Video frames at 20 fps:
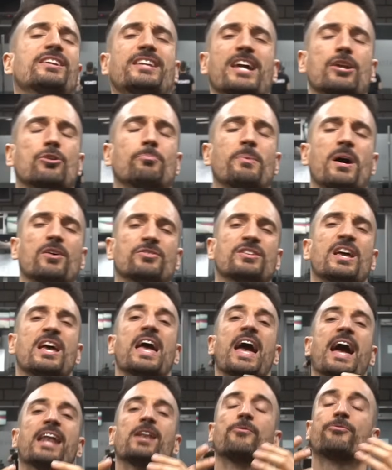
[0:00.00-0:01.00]
in kettlebells.
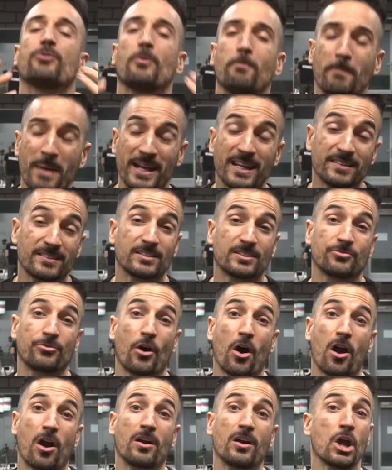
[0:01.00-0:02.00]
And if you made it this
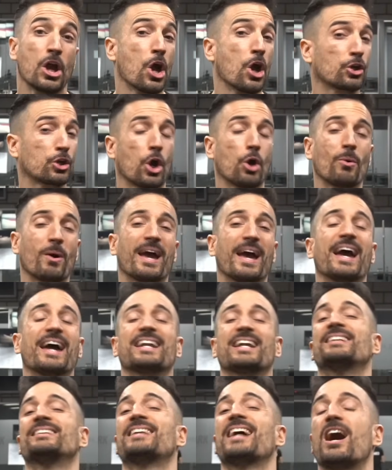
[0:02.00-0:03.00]
far, go ahead
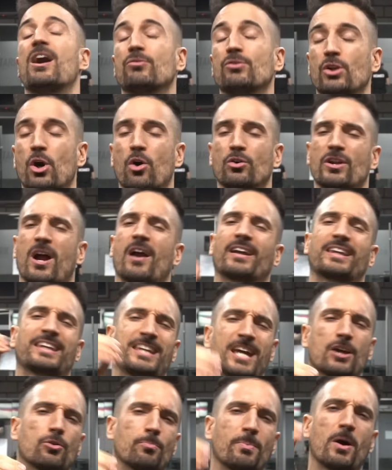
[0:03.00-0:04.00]
and download our
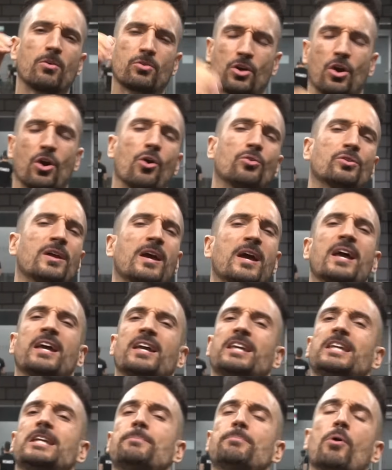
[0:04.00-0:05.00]
Kettlebell Code
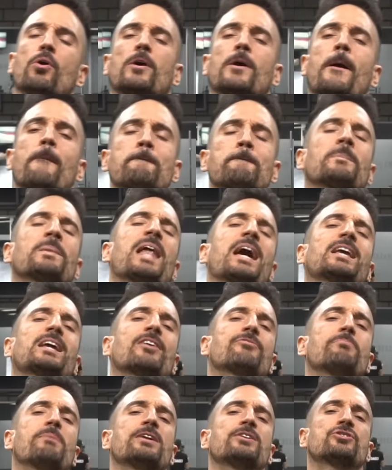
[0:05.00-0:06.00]
ebook. Like
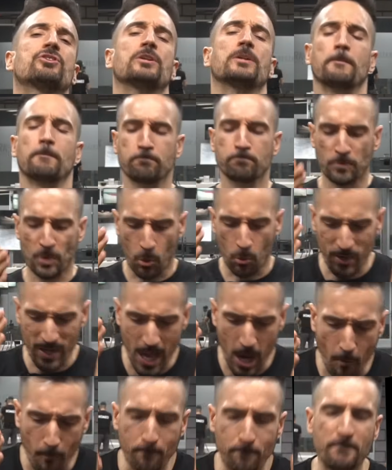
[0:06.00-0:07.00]
I've mentioned, we
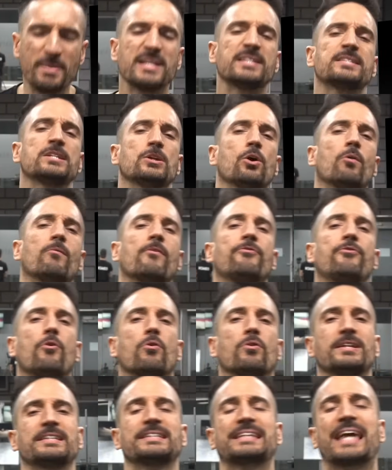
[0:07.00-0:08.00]
help busy over
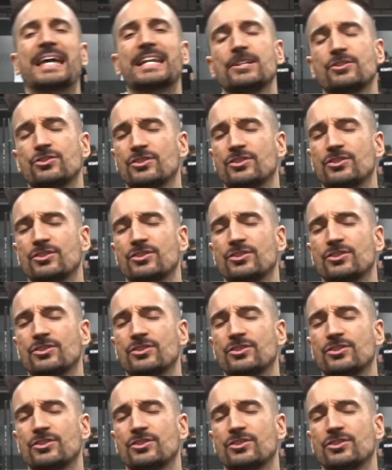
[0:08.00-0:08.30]
forties get in